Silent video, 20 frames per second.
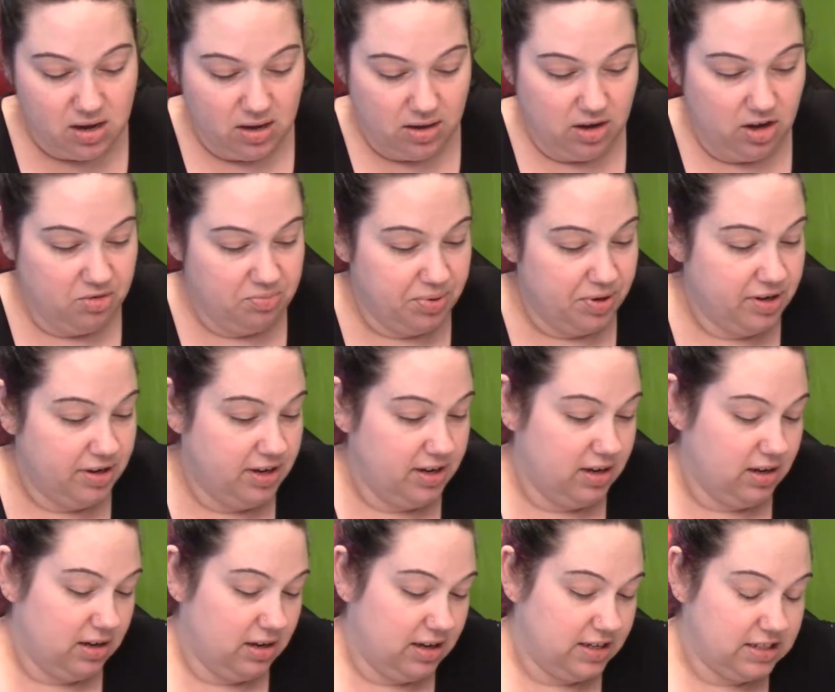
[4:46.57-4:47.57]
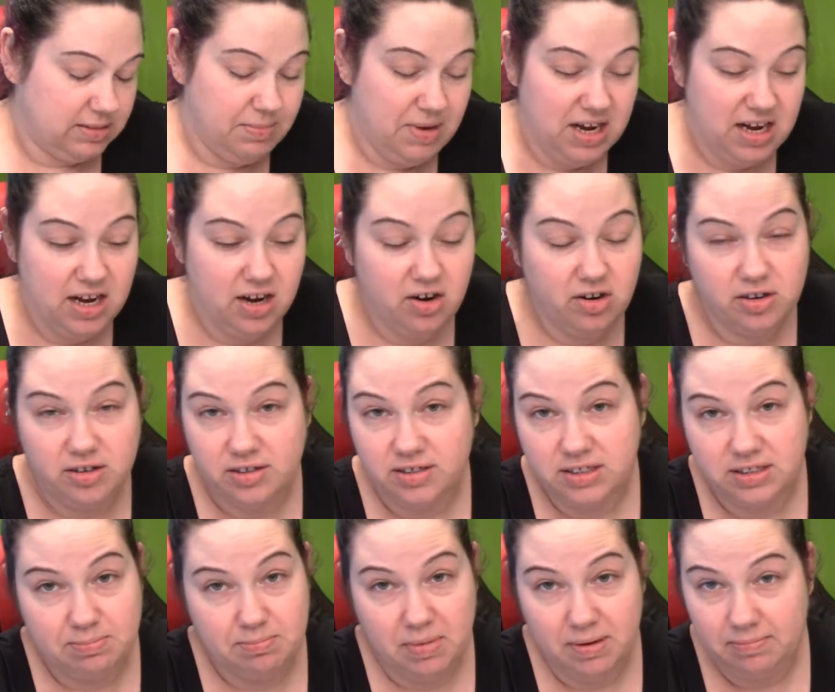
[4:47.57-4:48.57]
You can put as many or
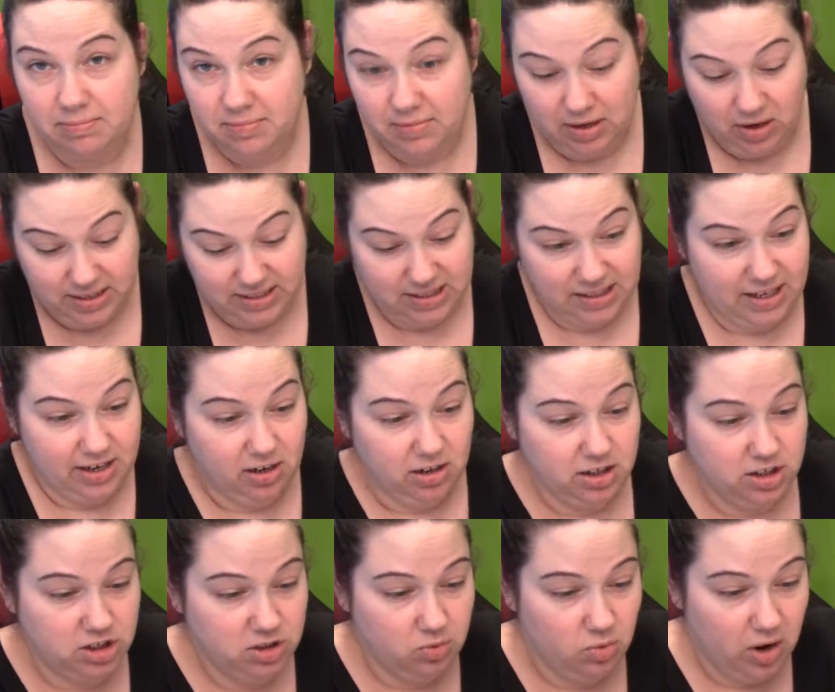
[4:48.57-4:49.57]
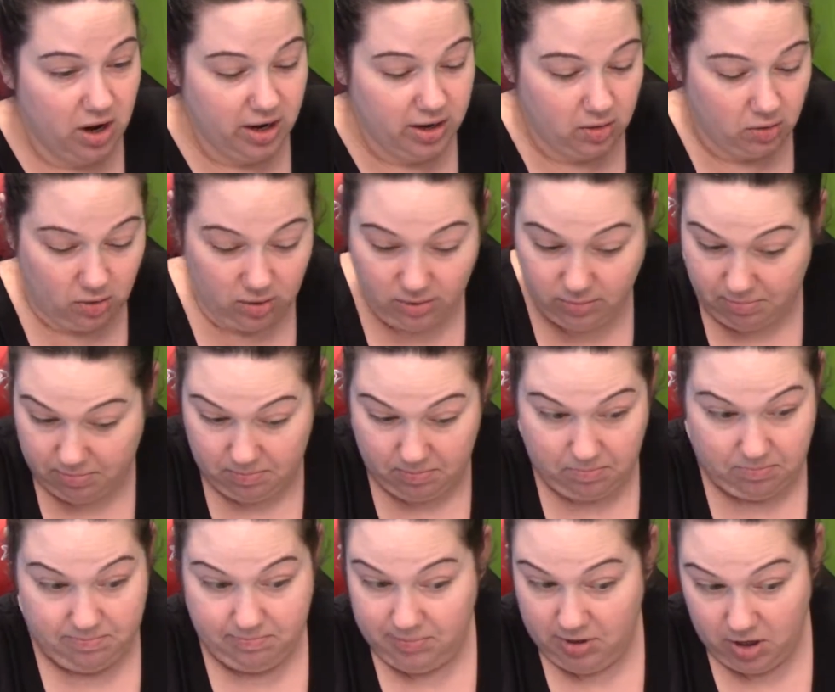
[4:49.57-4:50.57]
as little as you want, or,
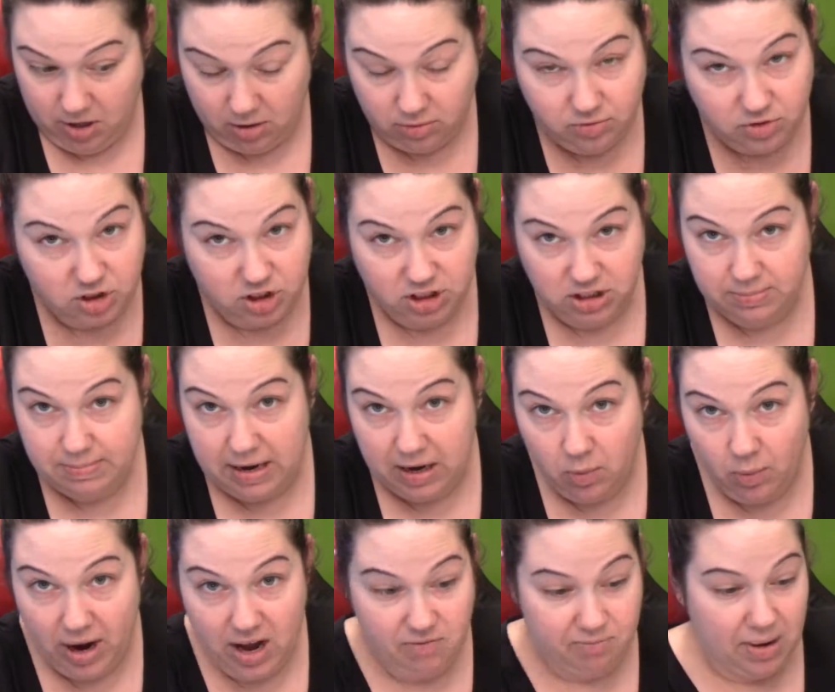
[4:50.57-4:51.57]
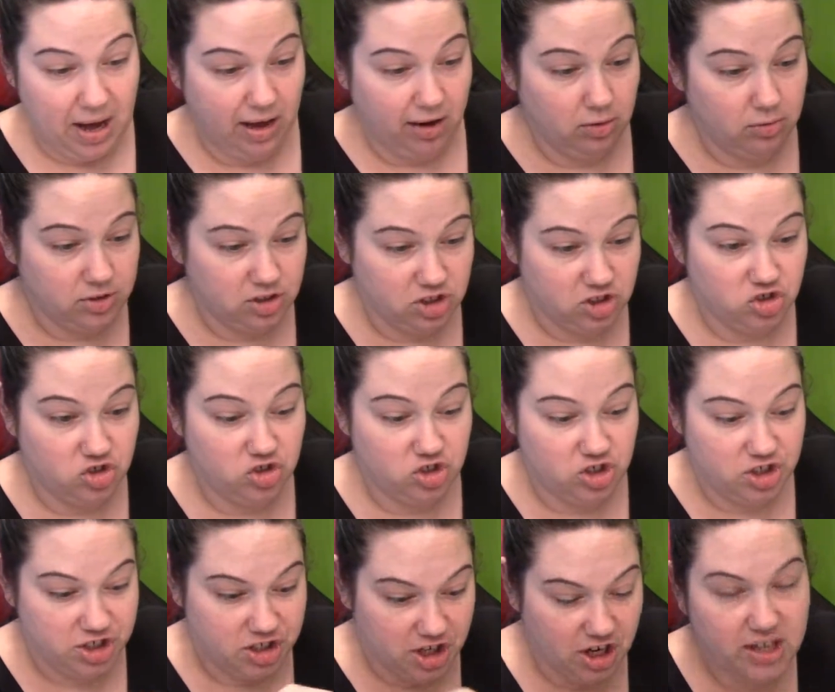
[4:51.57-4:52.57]
just make a wave bottle, which is
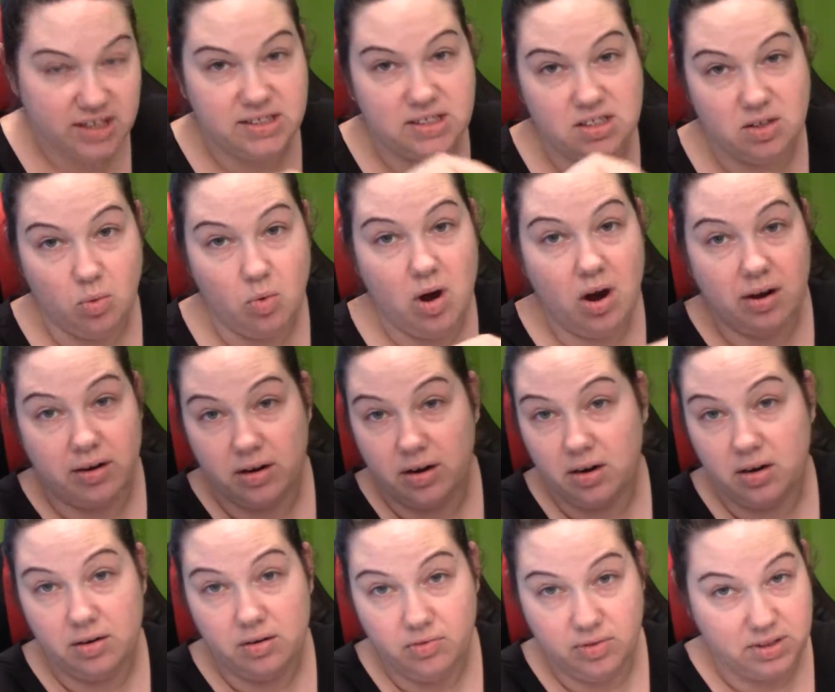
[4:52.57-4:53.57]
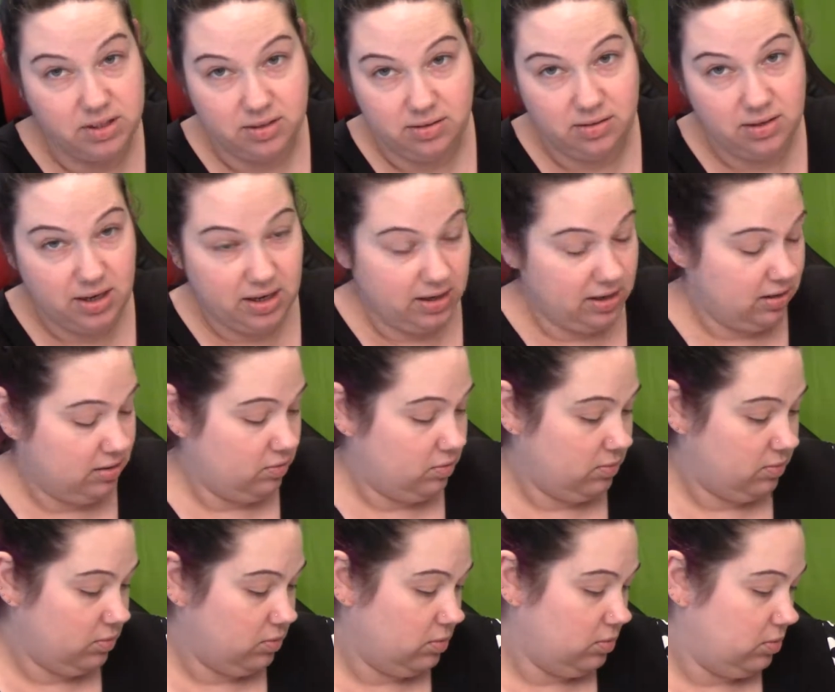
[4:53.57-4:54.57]
just the water with it in the
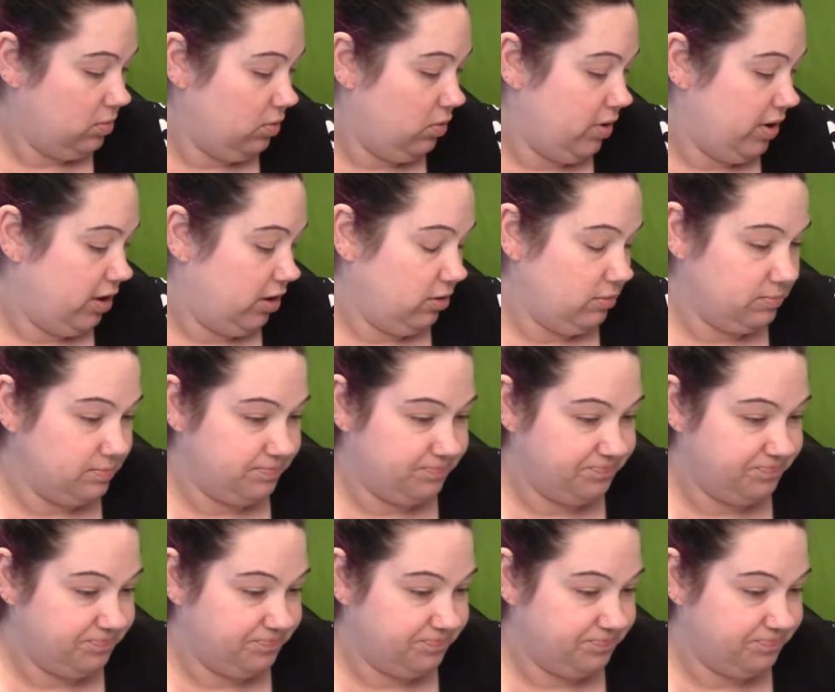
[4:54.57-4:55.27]
oil.